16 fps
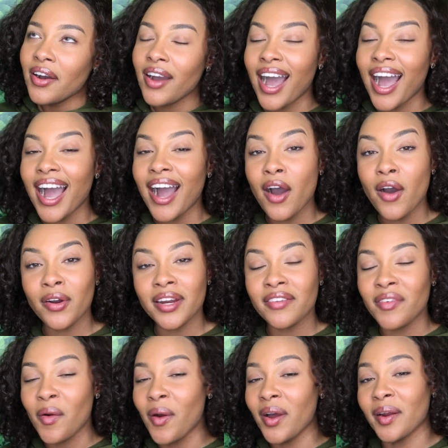I
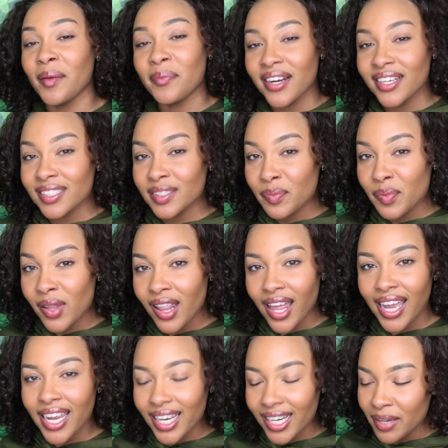don't even want to press
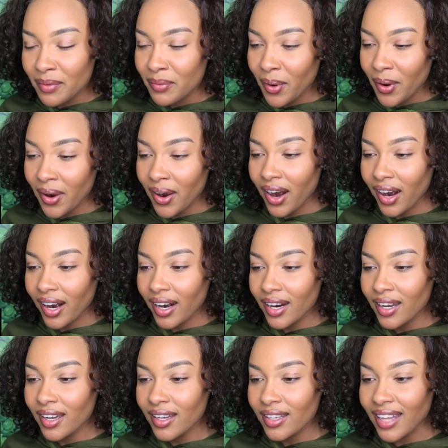play anymore.